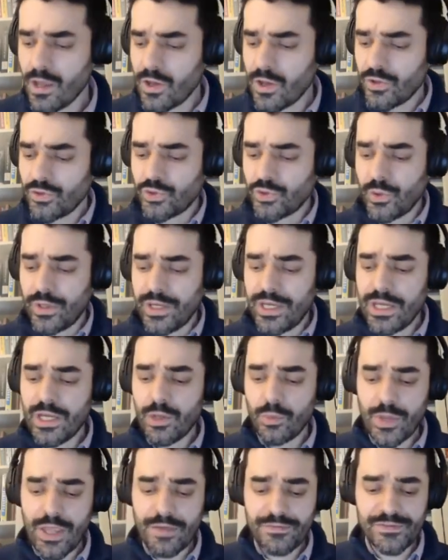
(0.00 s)
So here
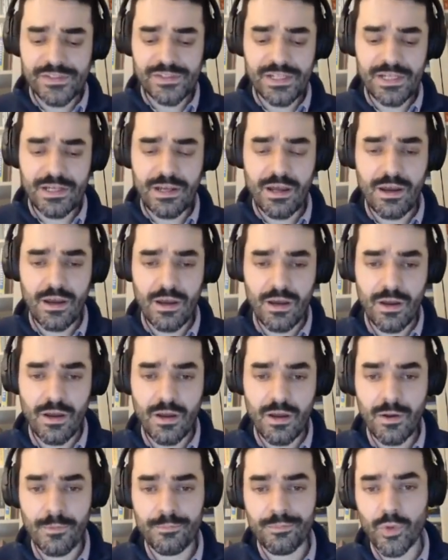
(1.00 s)
we have seen
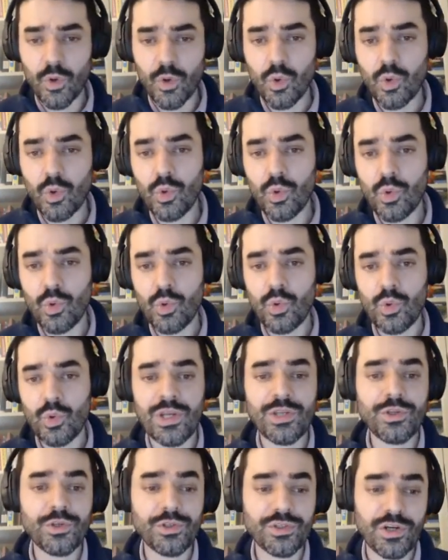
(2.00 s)
how
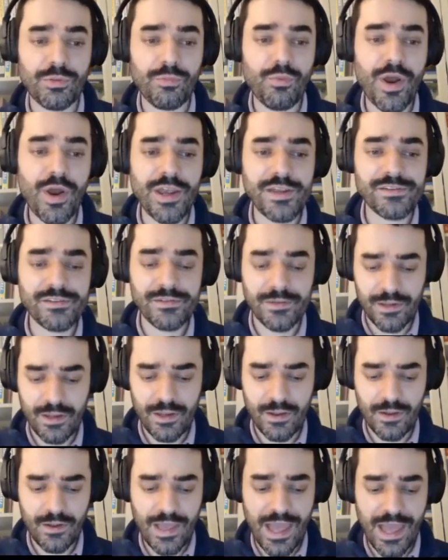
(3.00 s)
Linkurious Enterprise
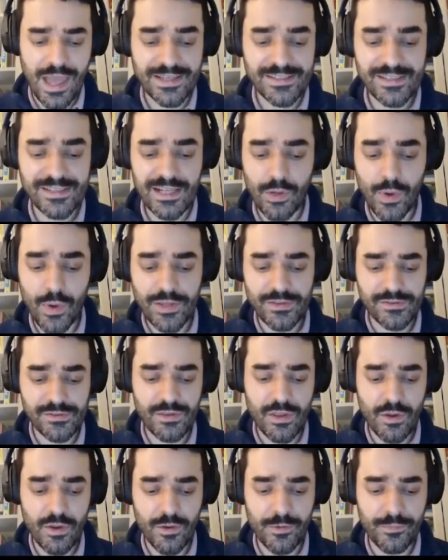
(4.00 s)
accelerates
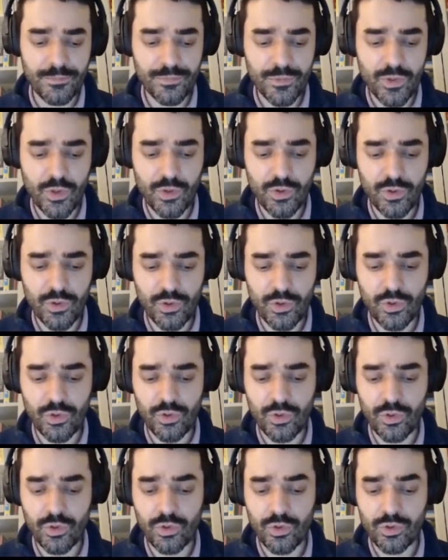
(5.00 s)

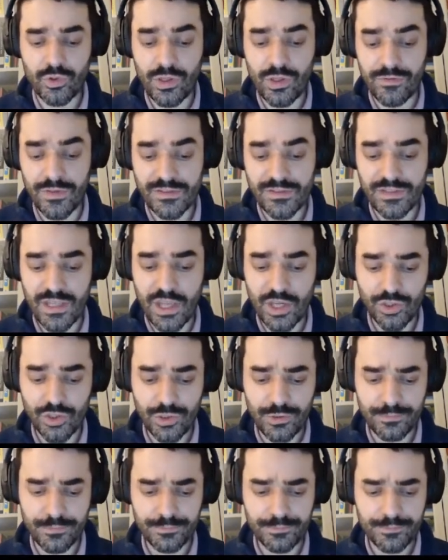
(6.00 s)
the
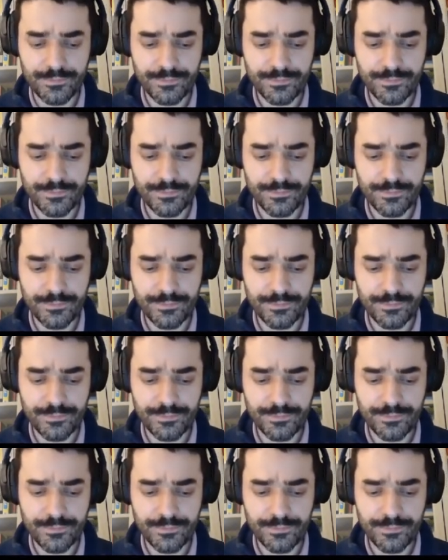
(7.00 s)
investigation.